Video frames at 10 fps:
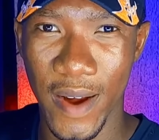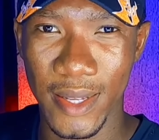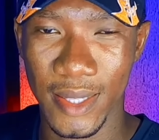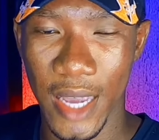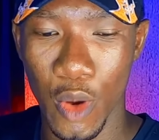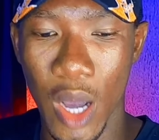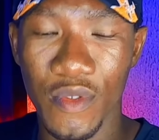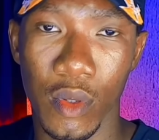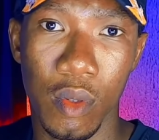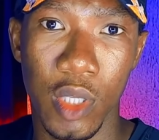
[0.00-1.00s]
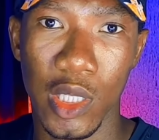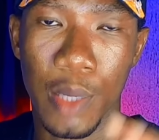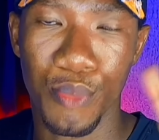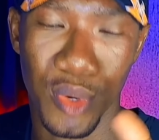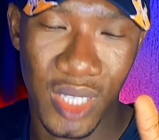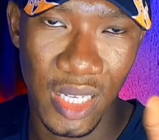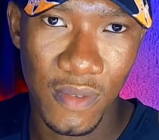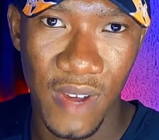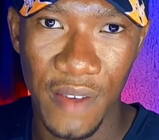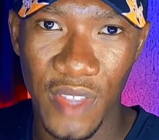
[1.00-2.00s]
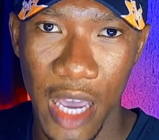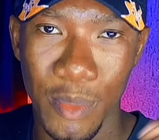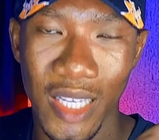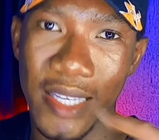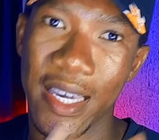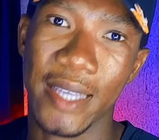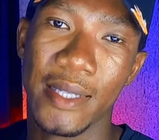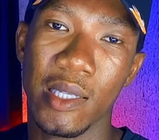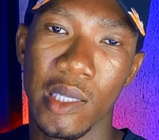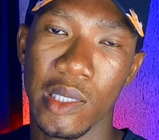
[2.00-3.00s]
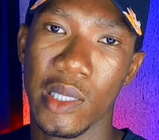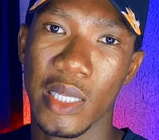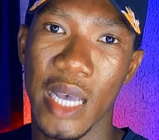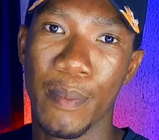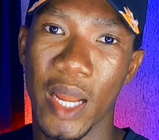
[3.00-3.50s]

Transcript: naira data, you have to do the same process 5 times in getting this data